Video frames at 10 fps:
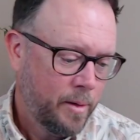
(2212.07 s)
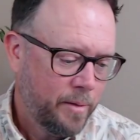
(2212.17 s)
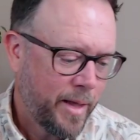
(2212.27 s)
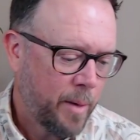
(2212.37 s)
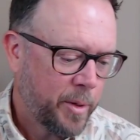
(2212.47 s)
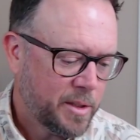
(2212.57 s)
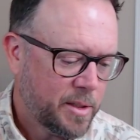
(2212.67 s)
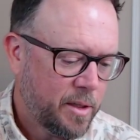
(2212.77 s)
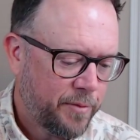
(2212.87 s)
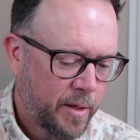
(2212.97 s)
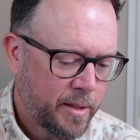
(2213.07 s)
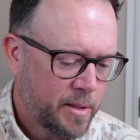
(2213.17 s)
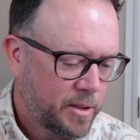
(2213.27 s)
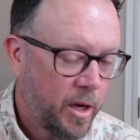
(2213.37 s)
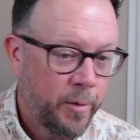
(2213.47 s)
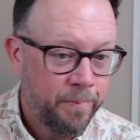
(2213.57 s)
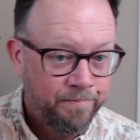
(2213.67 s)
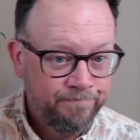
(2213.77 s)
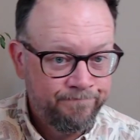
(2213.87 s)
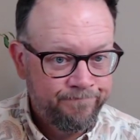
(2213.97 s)
They had a bunch of stuff like this. So
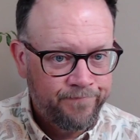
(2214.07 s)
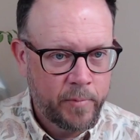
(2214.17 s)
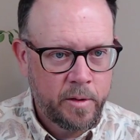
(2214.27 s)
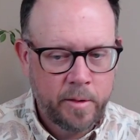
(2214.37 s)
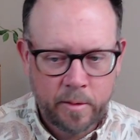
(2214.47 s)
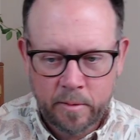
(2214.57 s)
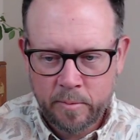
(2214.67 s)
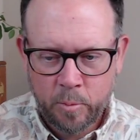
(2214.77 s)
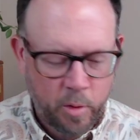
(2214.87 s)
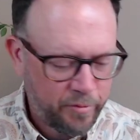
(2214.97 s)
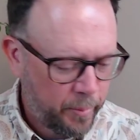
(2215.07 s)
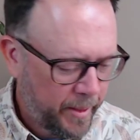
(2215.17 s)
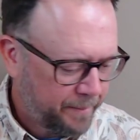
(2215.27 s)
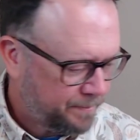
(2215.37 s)
one for me.